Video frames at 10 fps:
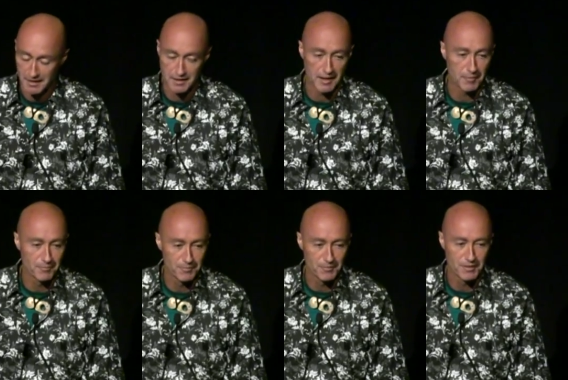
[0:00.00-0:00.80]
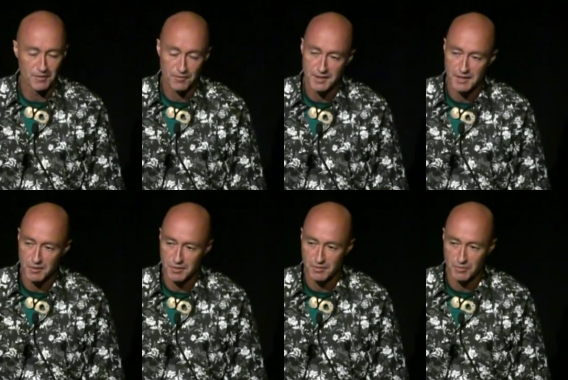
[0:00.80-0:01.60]
And um, funny
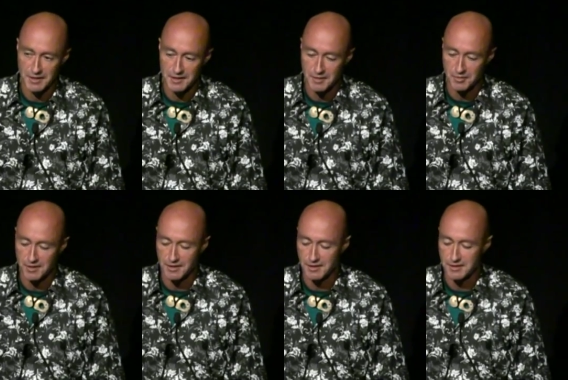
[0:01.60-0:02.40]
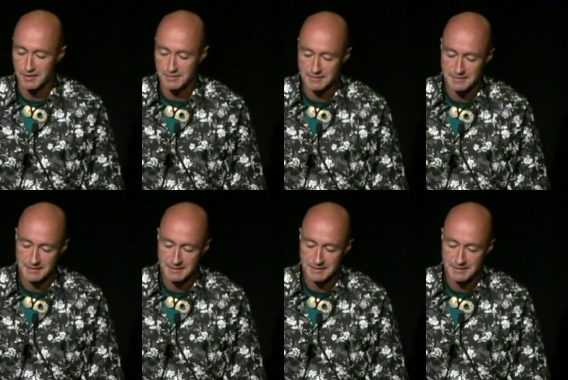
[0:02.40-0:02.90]
how we're waking up to that now.